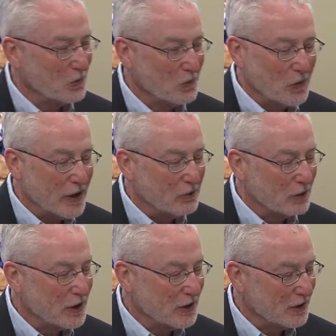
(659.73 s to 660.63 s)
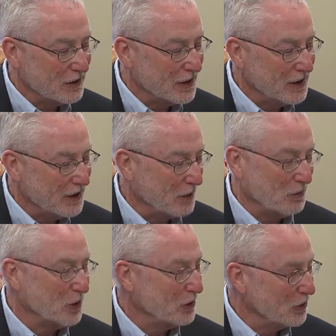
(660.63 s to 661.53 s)
we recently, a
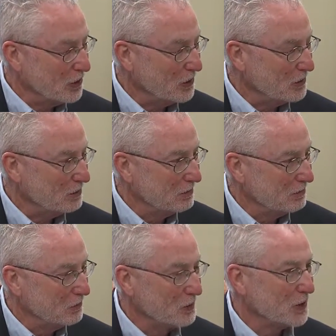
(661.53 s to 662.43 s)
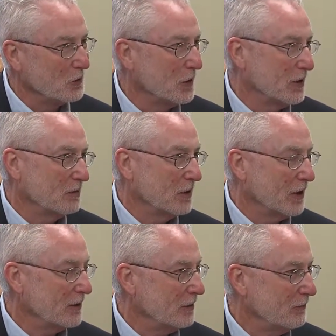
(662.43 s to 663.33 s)
couple of years ago, were going to
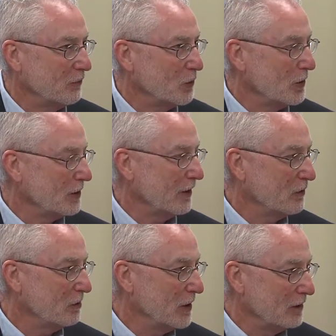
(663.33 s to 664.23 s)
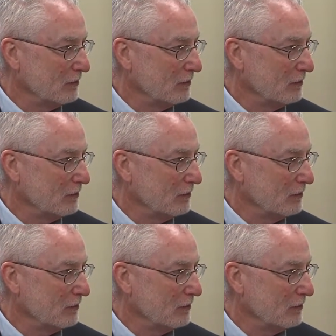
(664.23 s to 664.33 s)
apply for a government